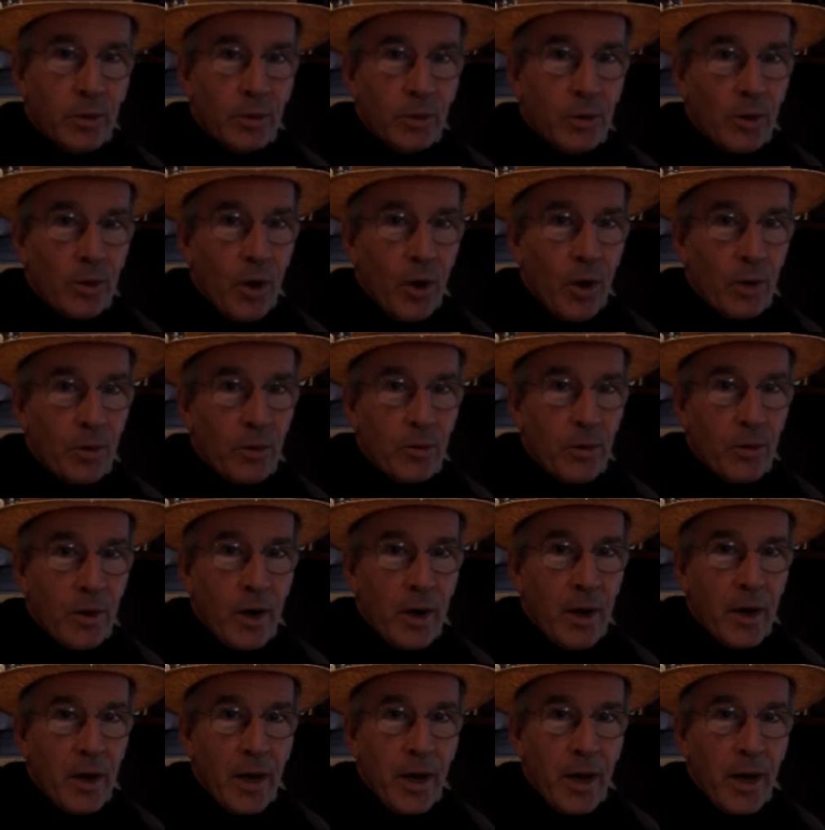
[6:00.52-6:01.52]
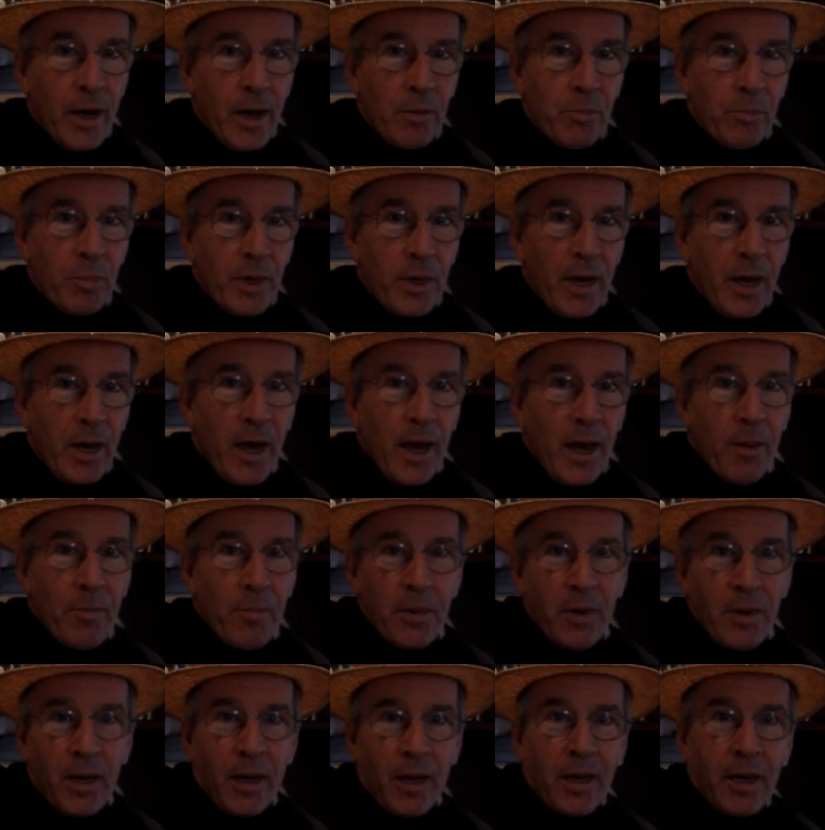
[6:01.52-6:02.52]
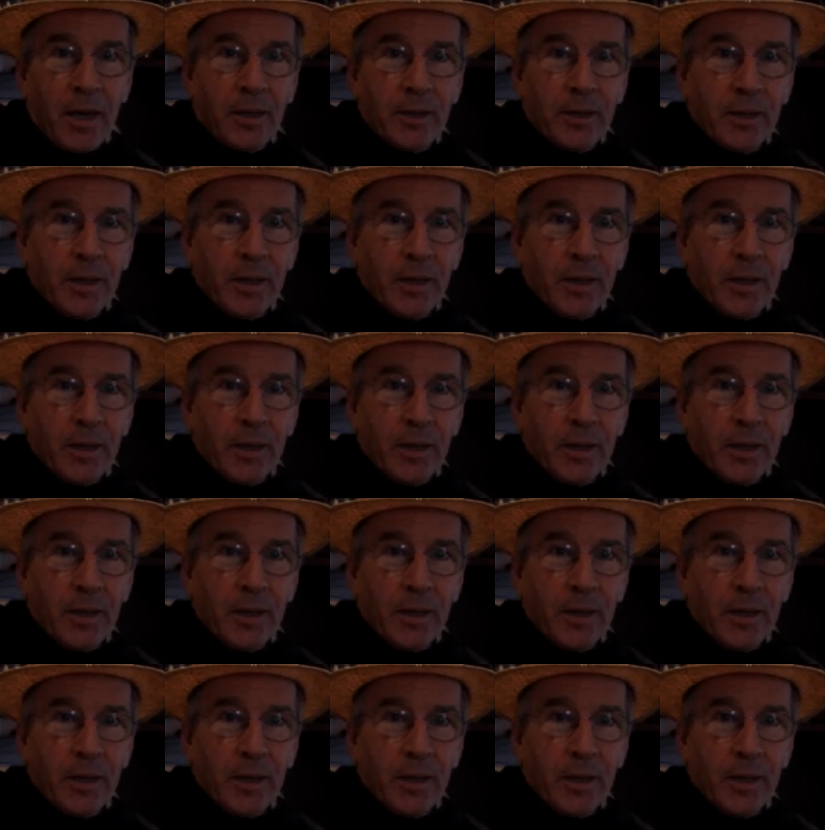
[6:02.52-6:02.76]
Don't worry, be happy.